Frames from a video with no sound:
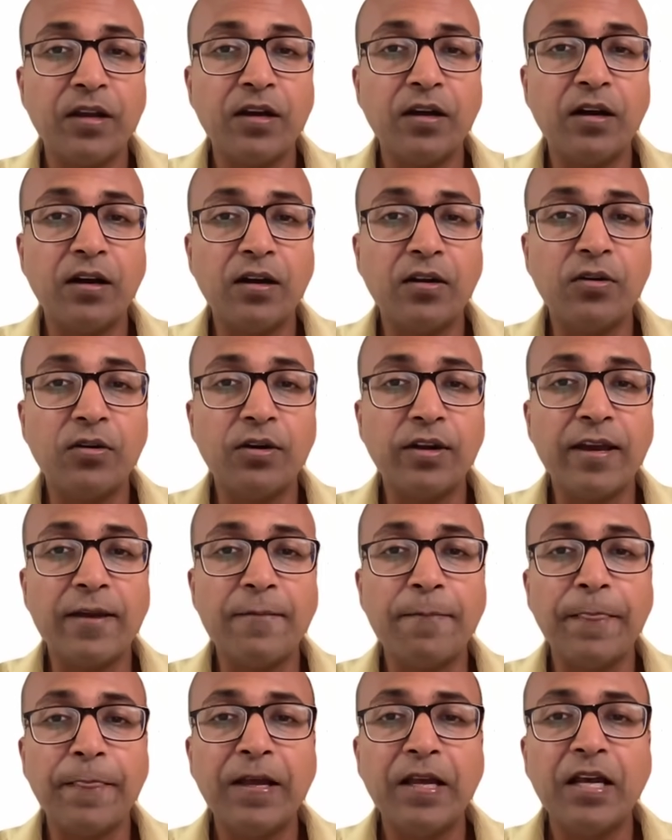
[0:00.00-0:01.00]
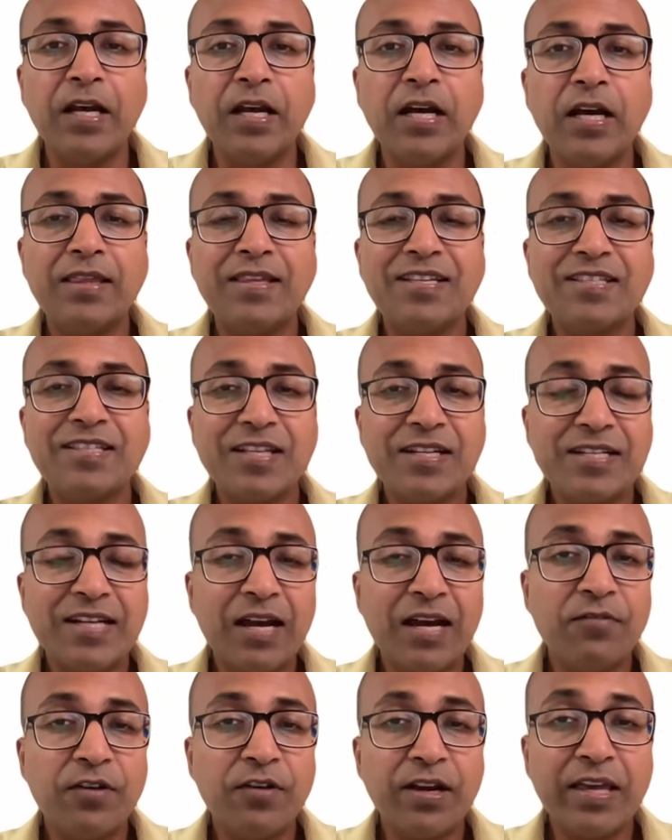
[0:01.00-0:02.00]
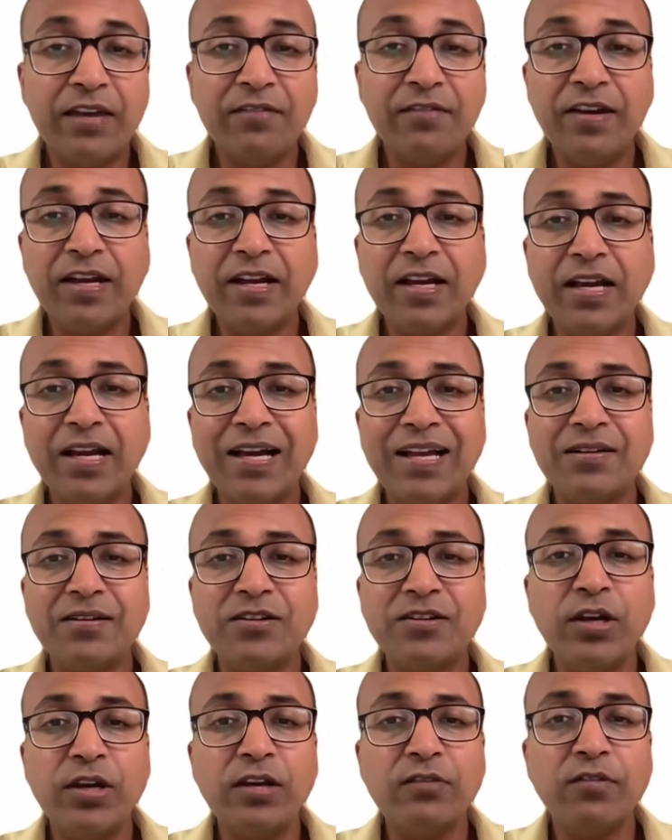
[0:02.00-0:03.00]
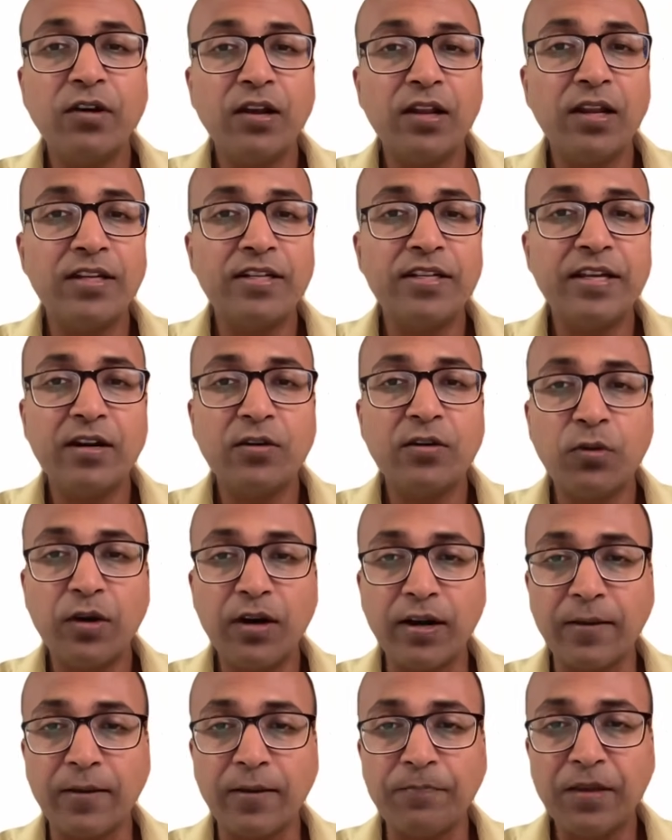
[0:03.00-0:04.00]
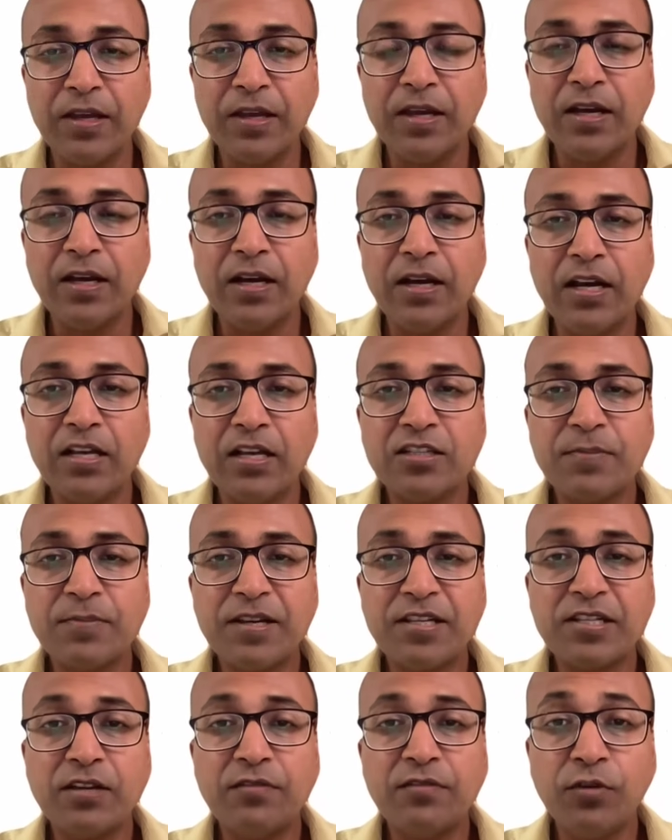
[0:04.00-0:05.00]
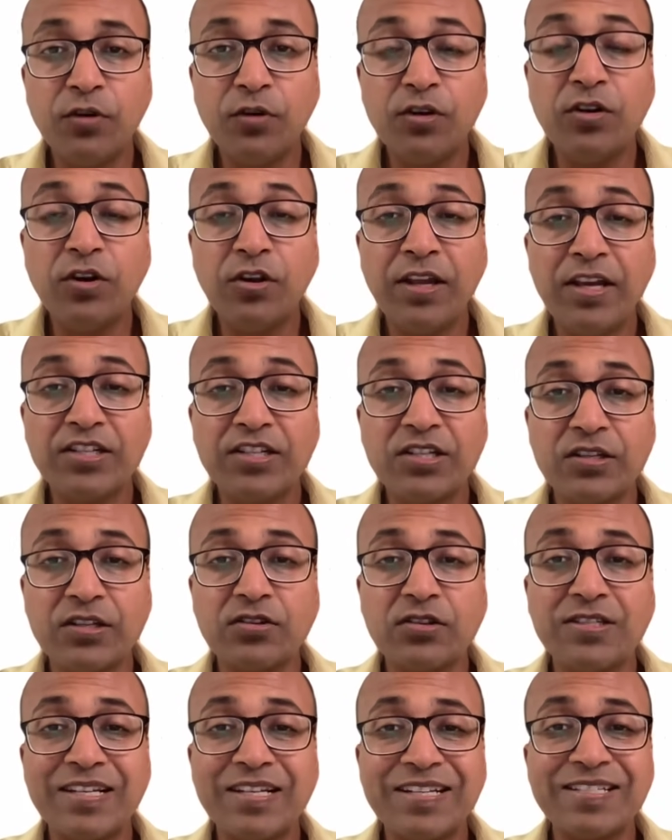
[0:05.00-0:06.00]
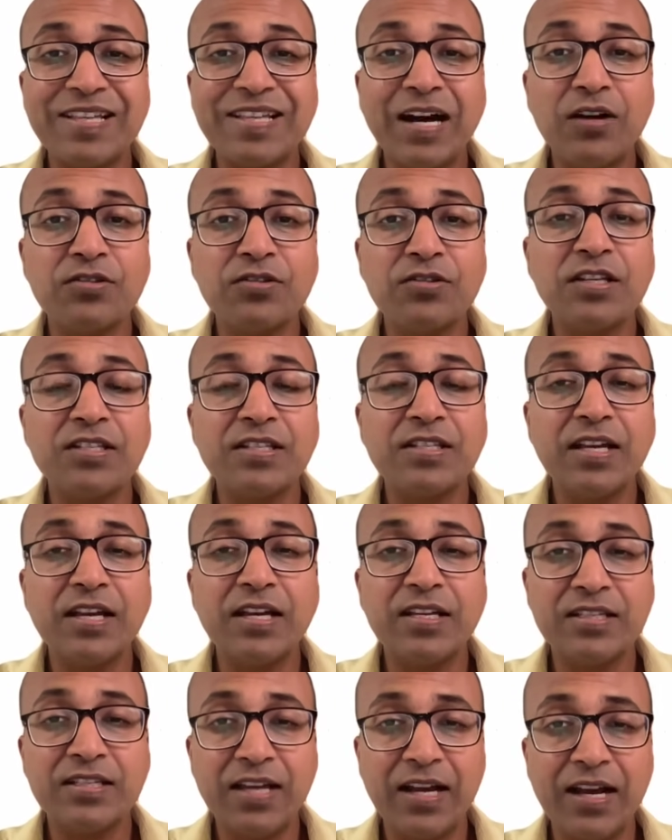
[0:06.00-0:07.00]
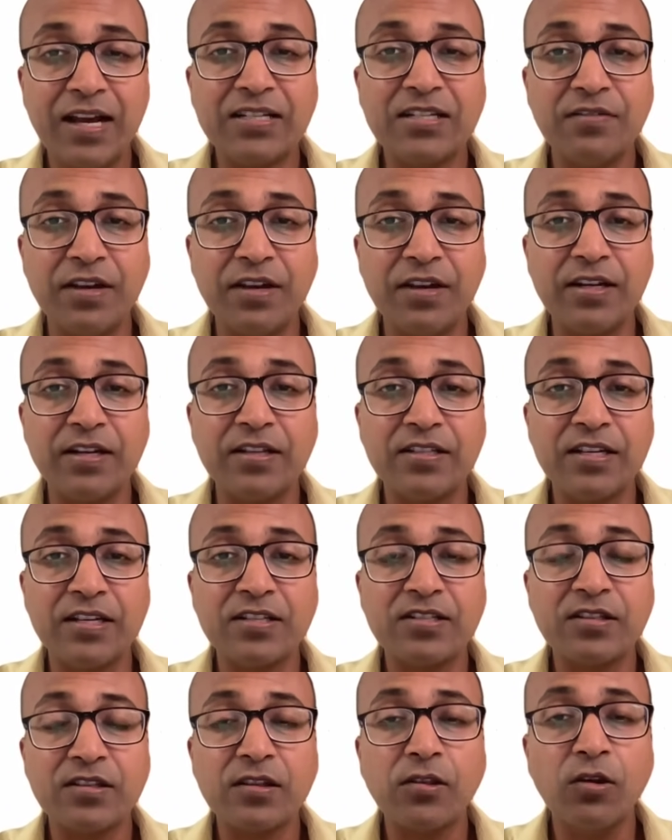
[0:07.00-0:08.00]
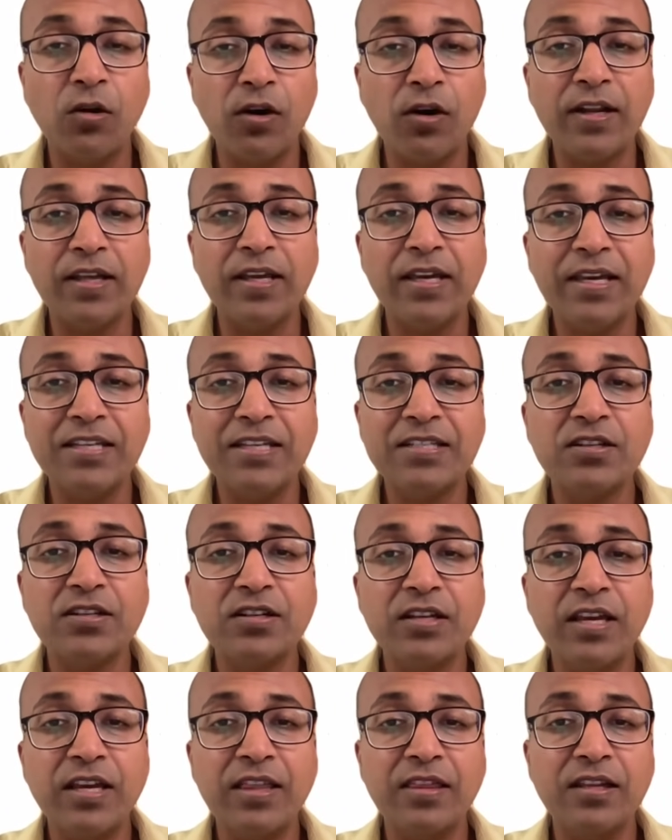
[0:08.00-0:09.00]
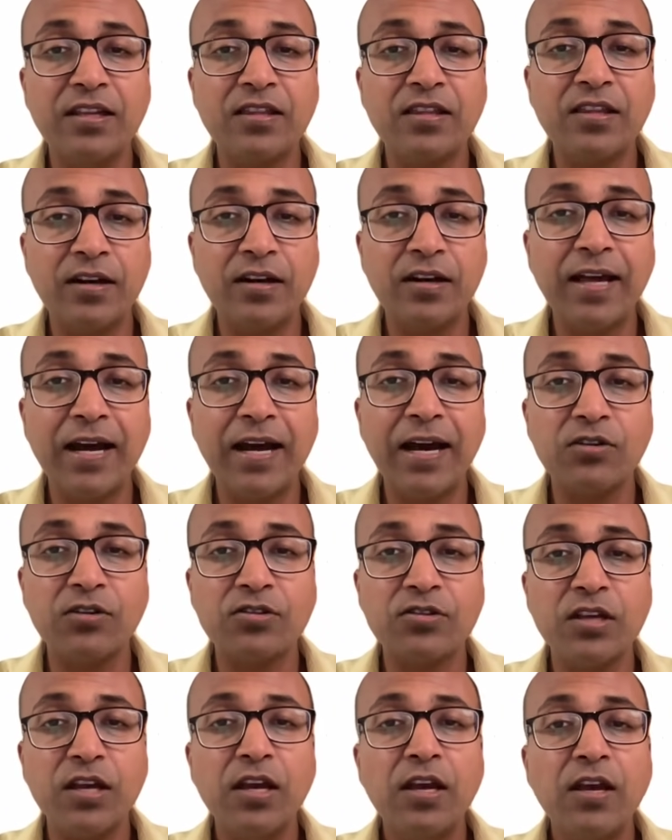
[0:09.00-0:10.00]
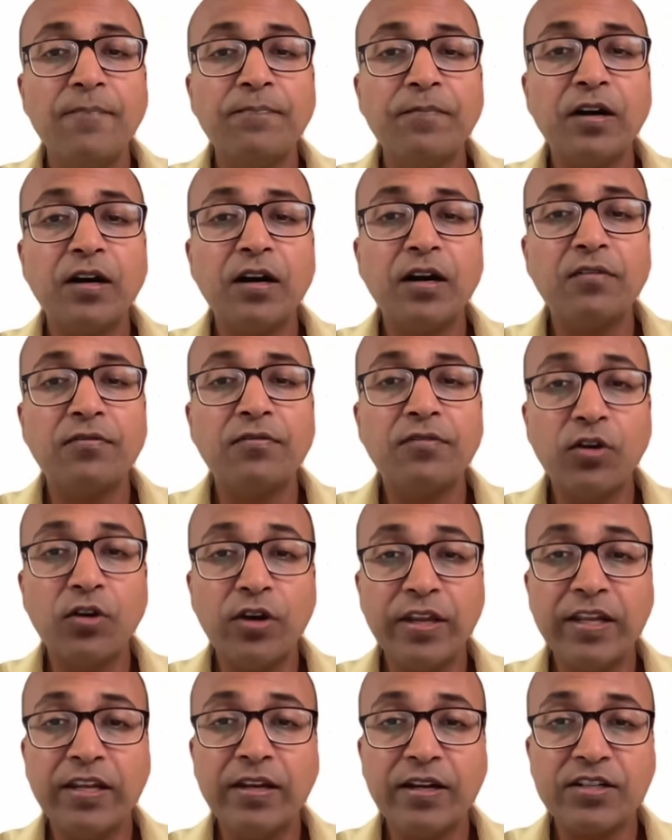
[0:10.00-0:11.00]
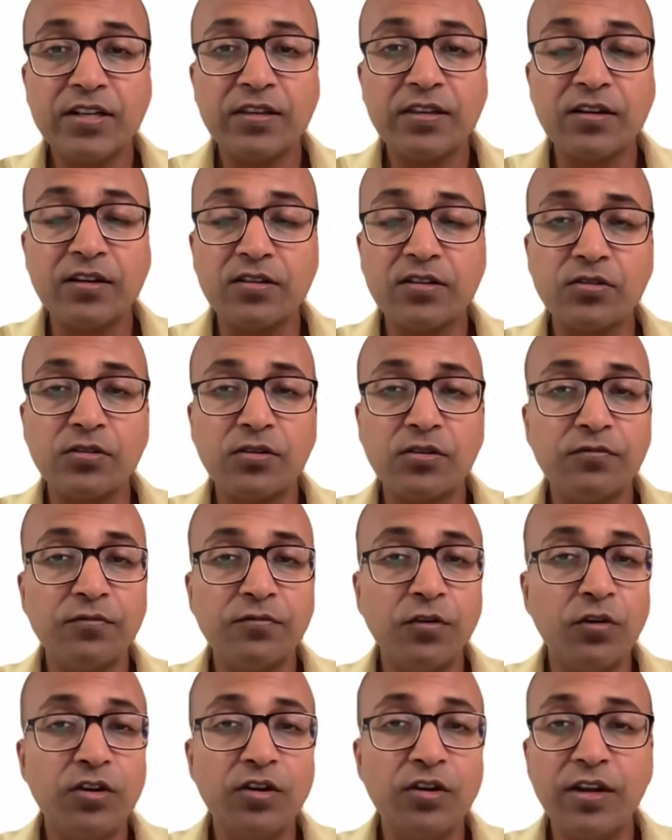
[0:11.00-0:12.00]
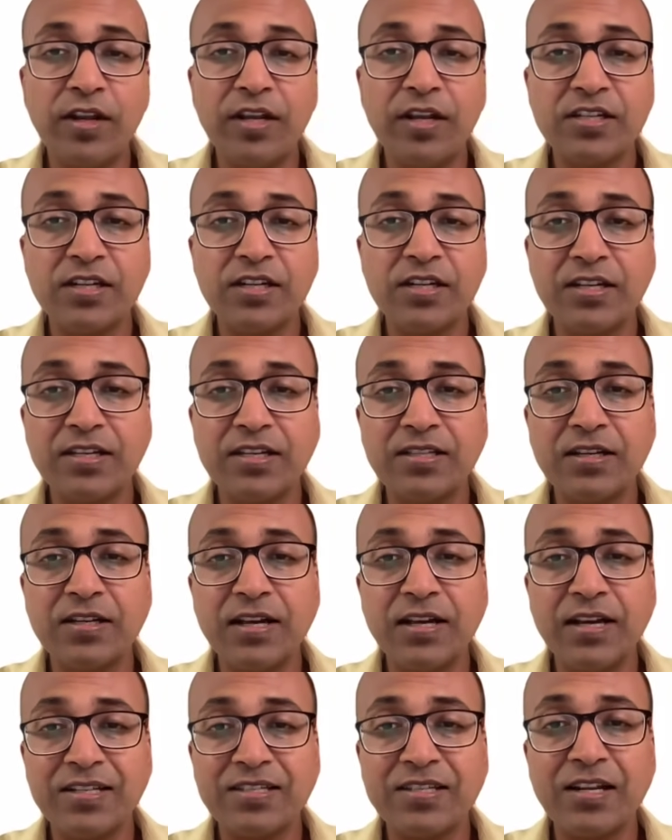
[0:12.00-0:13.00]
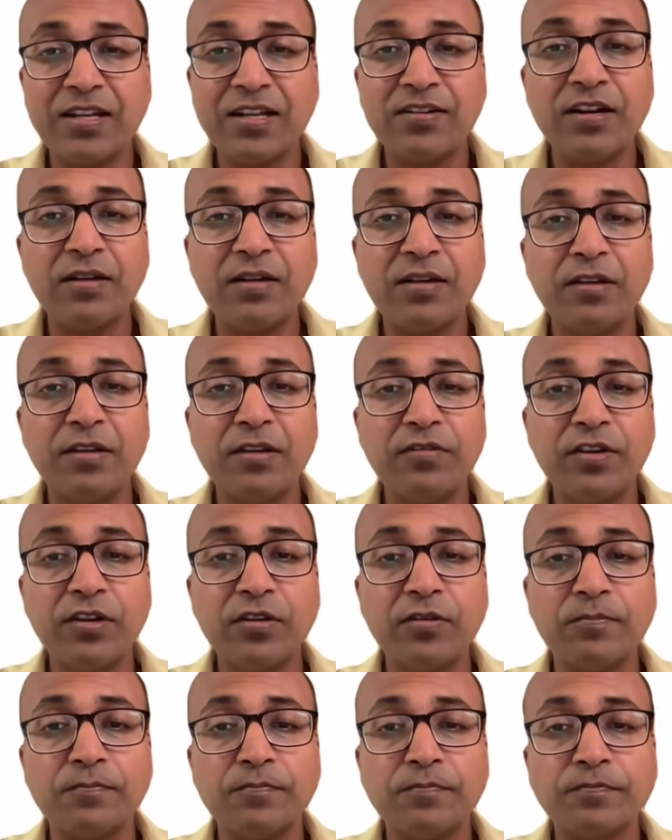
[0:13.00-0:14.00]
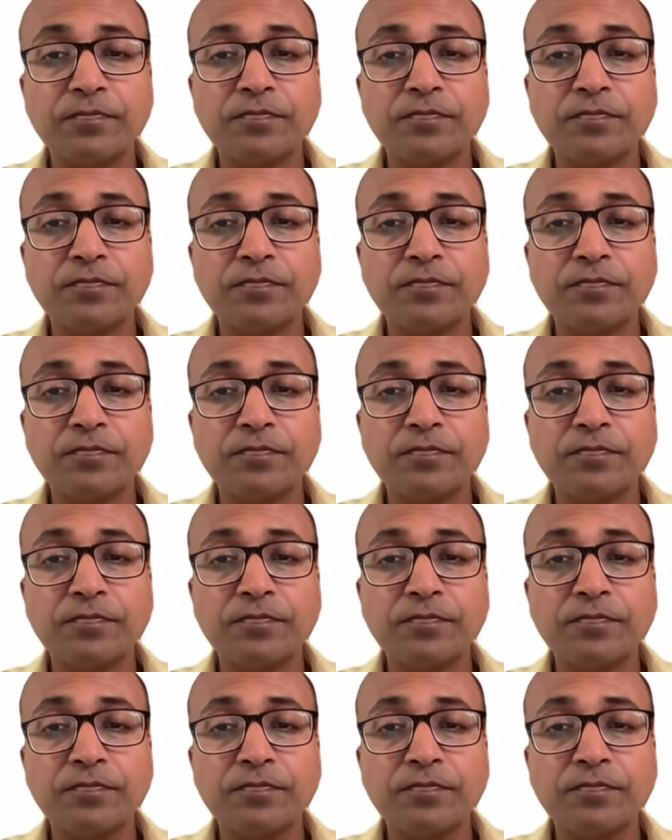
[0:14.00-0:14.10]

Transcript: Okay. This is the time for giving and doing volunteer work. Especially food donations. So sixth house is activated. Sixth Lord is in the third house of Rohini Nakshatra. So food donation is an excellent remedy for you.